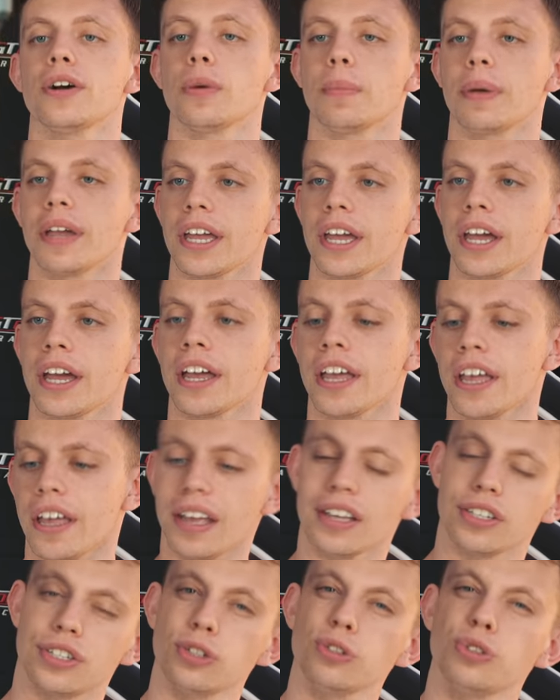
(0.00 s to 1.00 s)
up here,
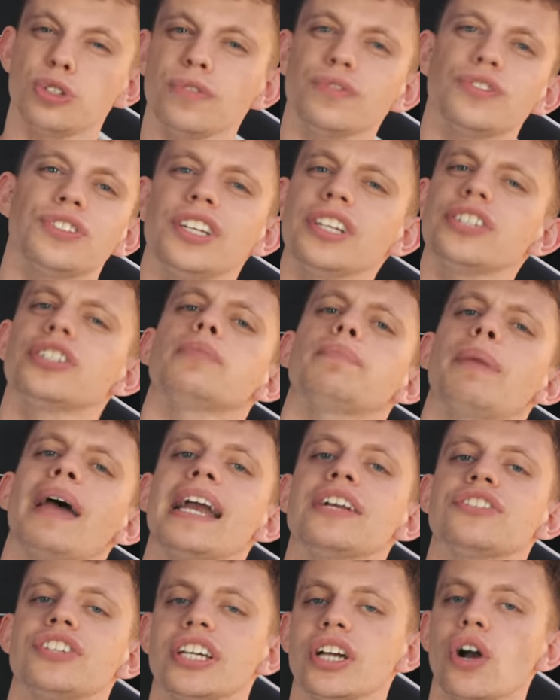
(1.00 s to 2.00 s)
it's sort of
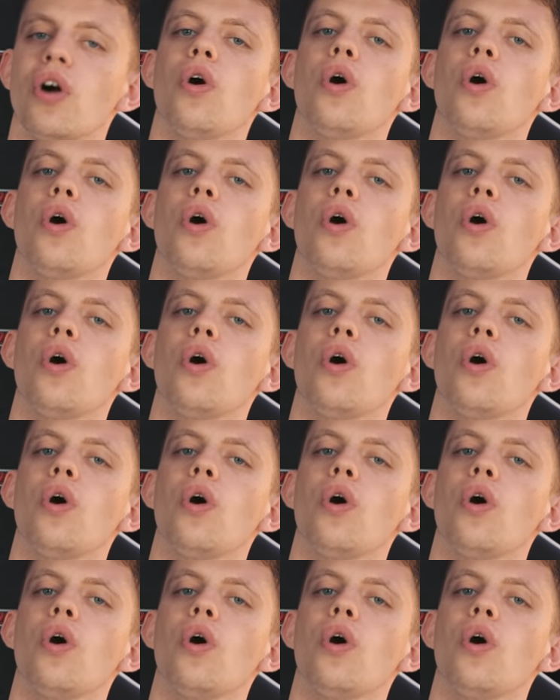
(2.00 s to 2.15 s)
dissipating